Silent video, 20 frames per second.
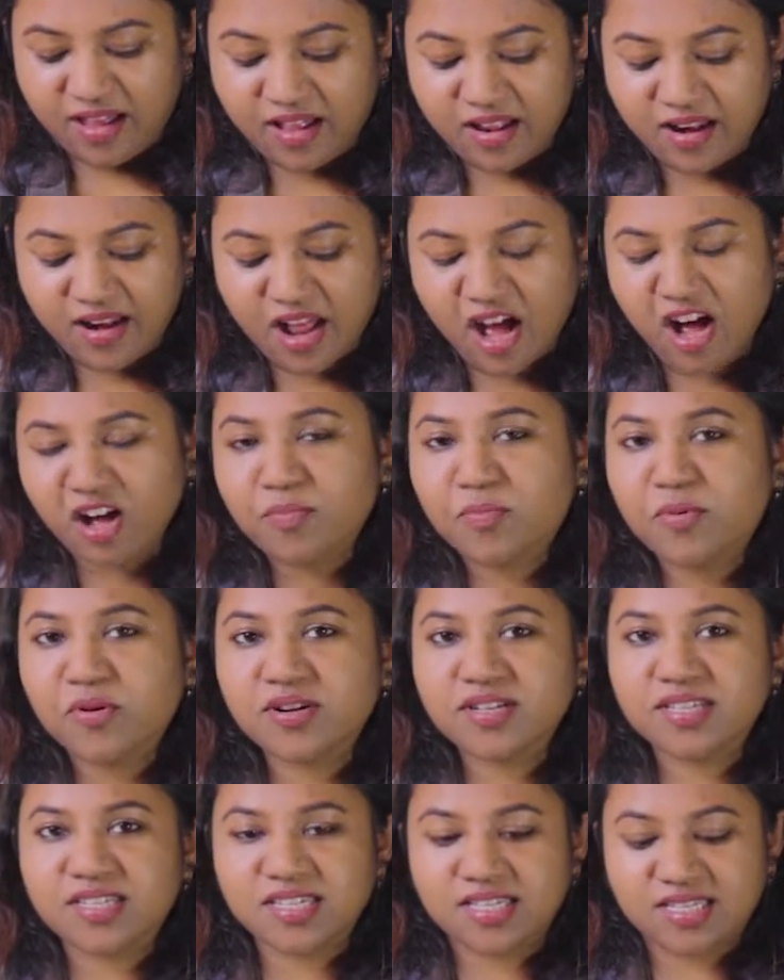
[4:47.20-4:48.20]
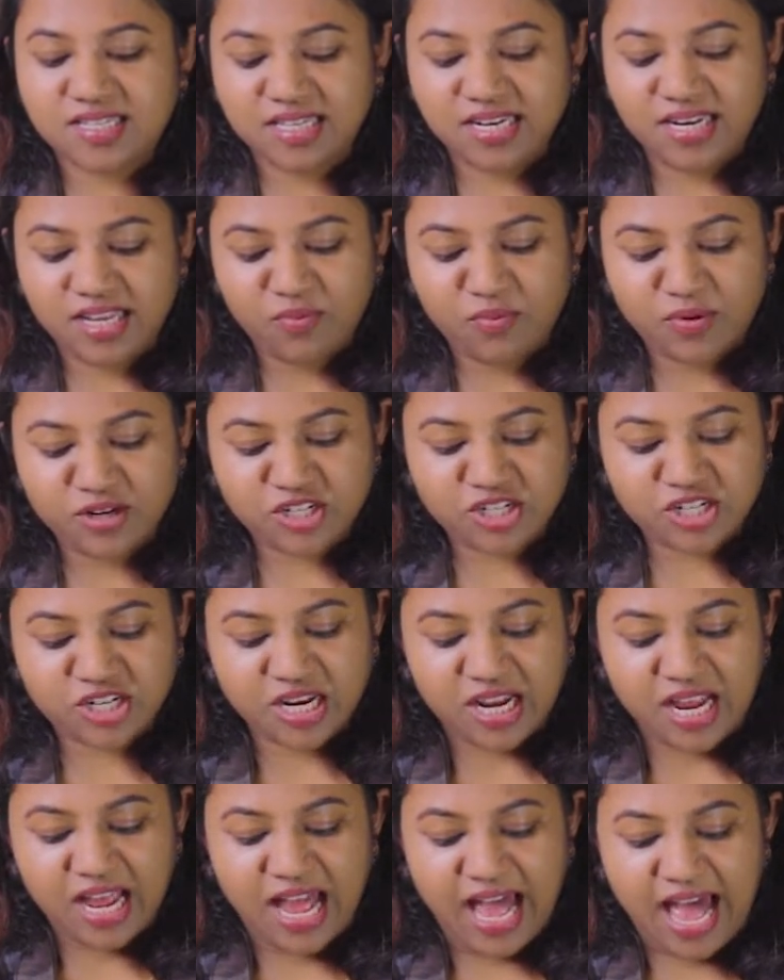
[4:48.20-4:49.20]
Nagpur is the city which
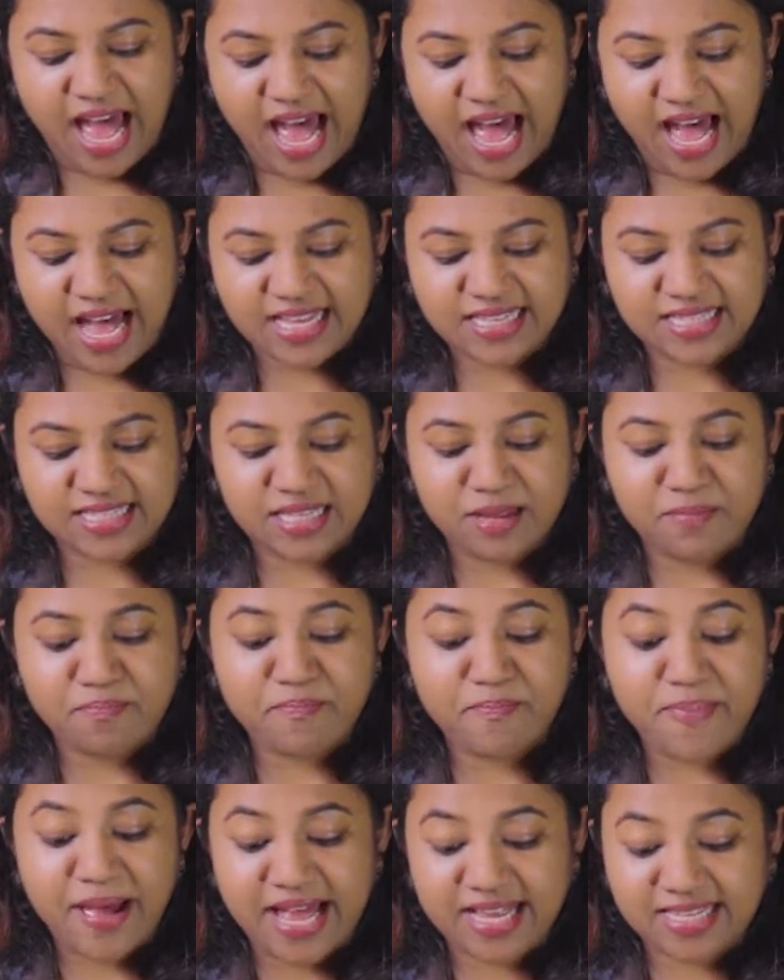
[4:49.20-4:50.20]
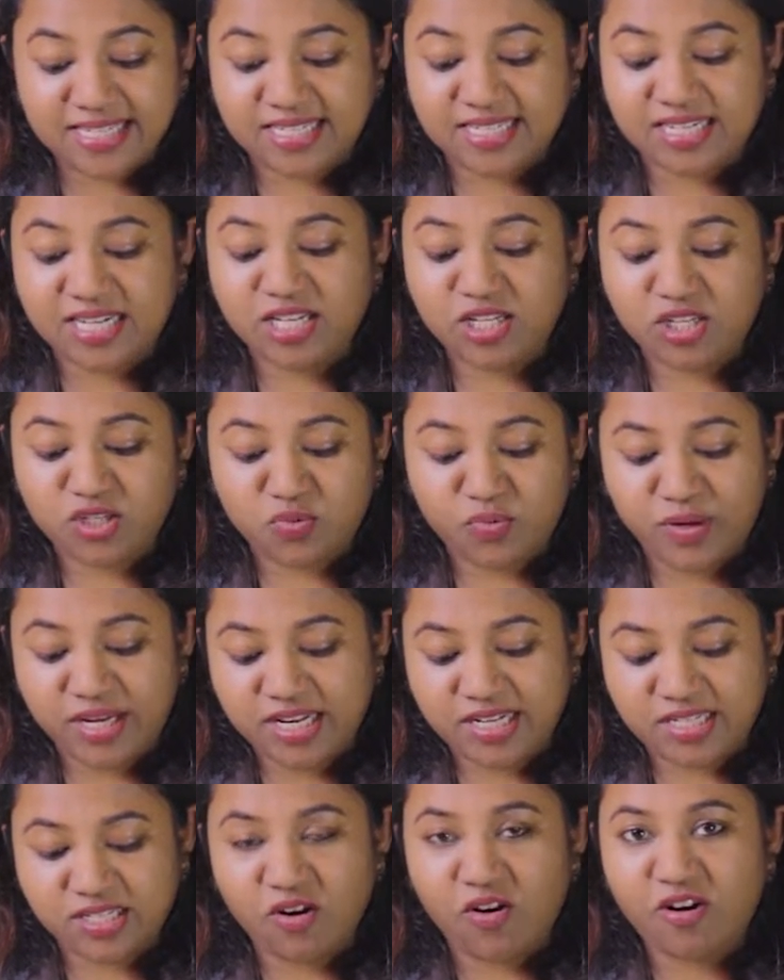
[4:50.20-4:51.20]
has the best,
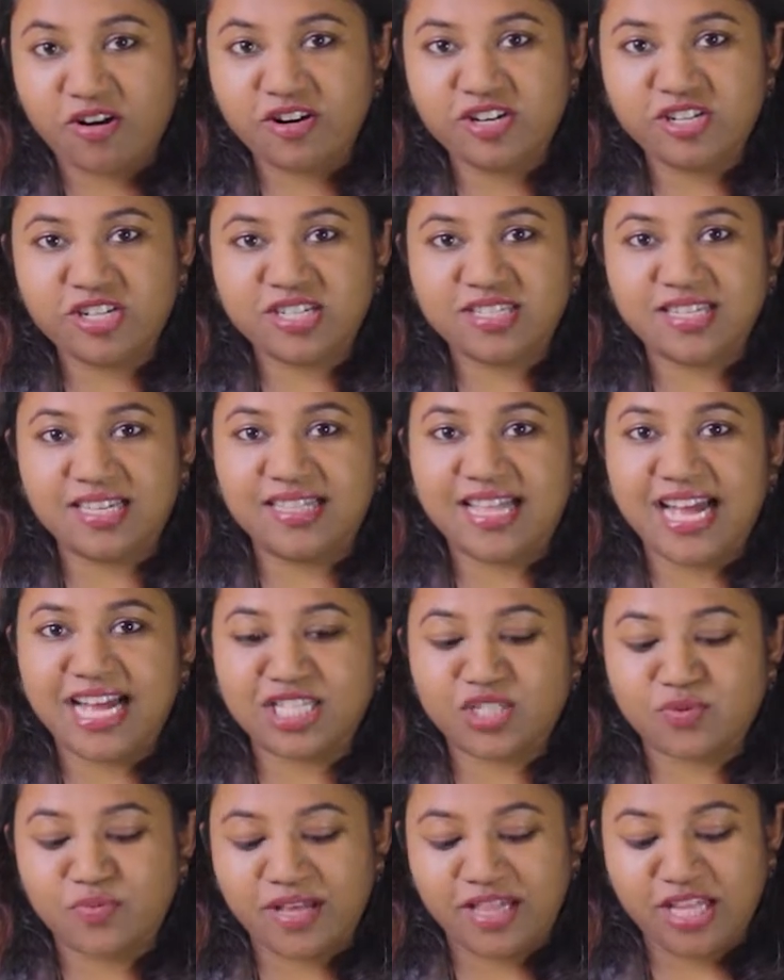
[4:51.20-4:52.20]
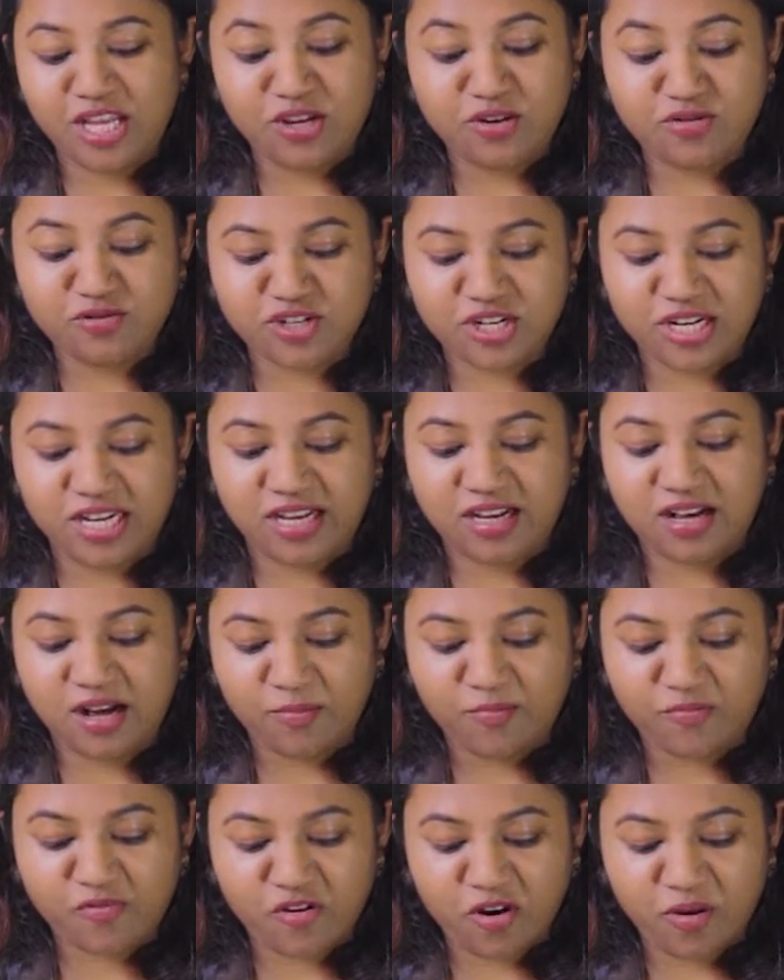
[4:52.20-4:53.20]
sweetest oranges, and that's where they usually
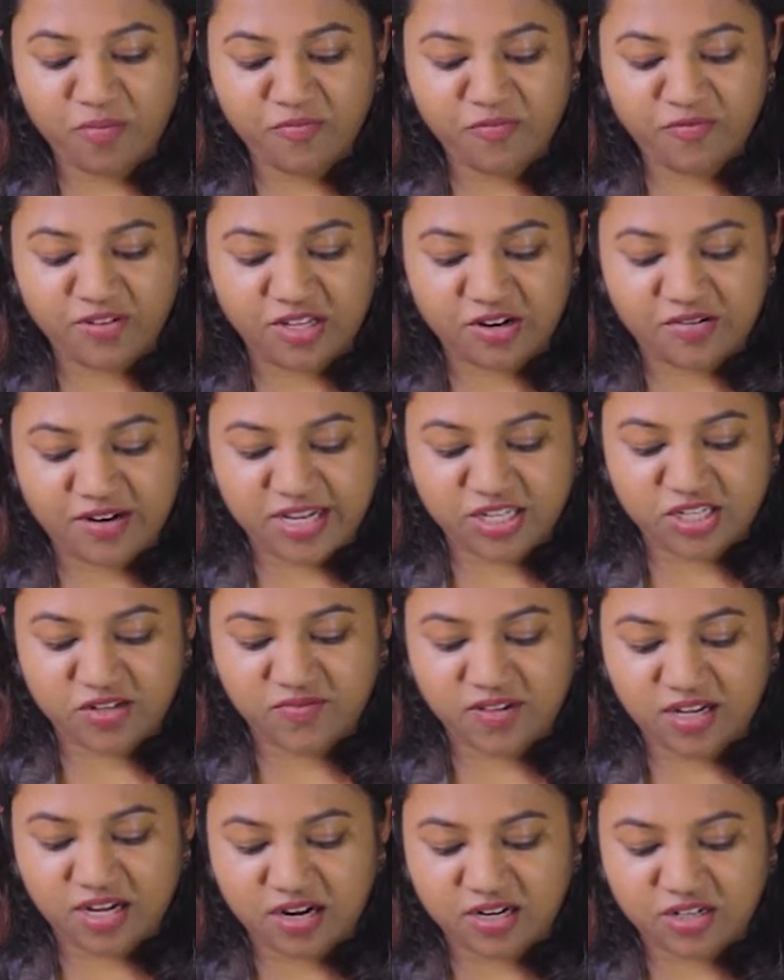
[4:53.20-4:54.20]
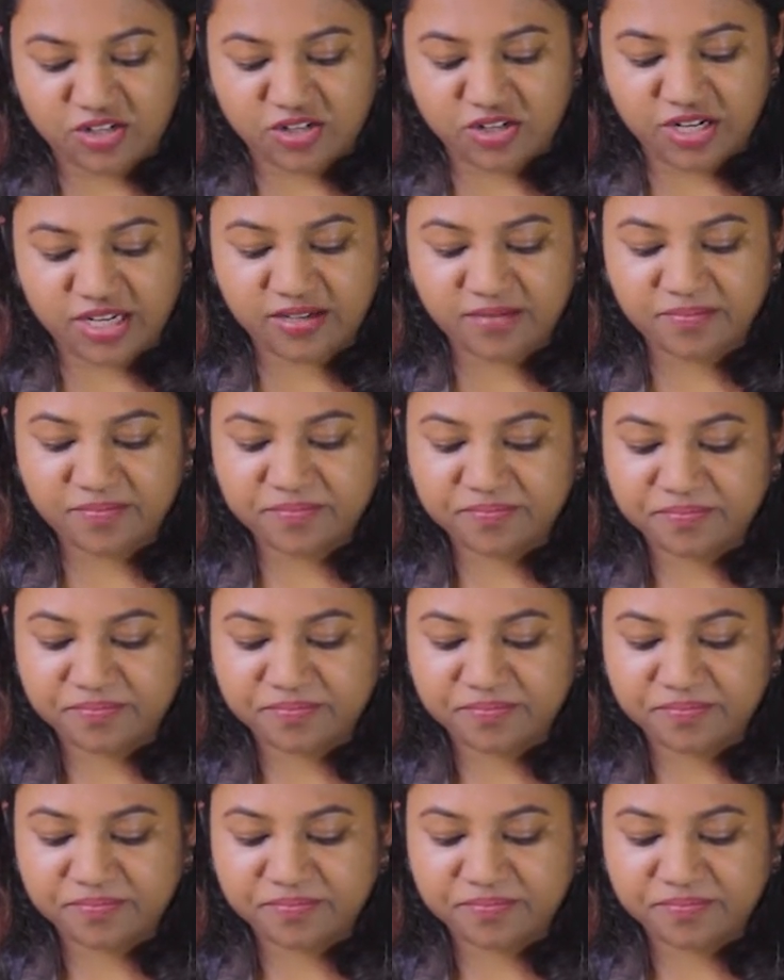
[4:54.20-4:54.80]
come from for the rest of the country.